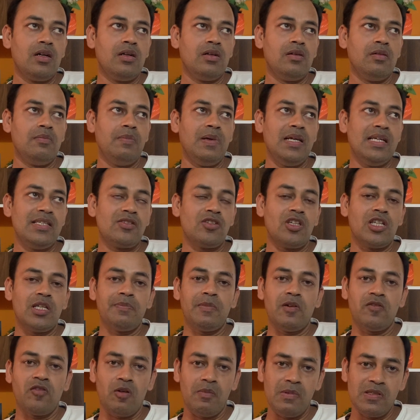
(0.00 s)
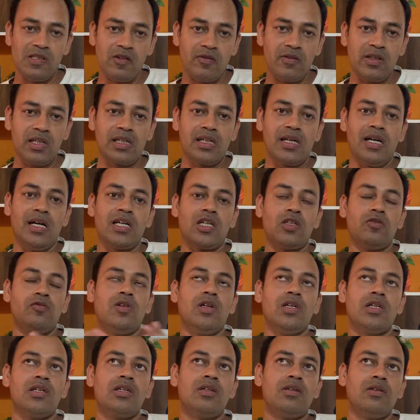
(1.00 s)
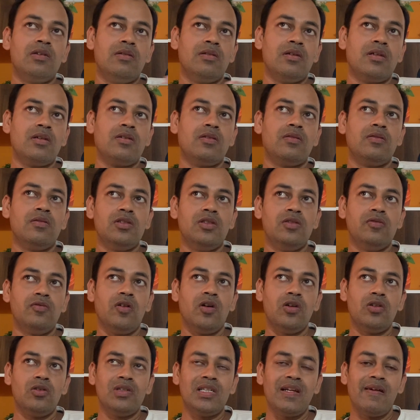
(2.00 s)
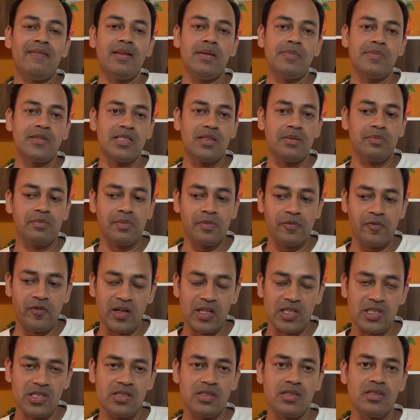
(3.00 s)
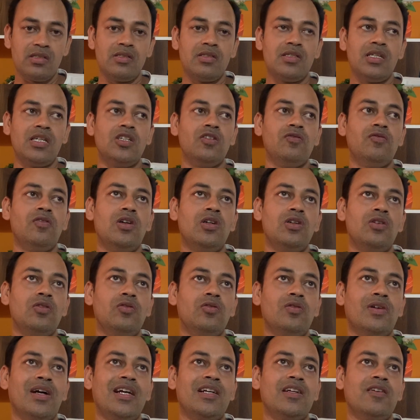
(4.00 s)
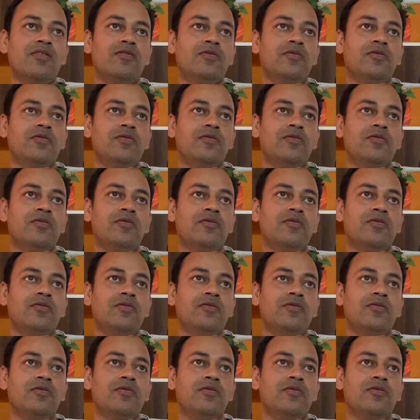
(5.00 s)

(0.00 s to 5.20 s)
based on the performance of the car. You want to develop some functions and you want to kind of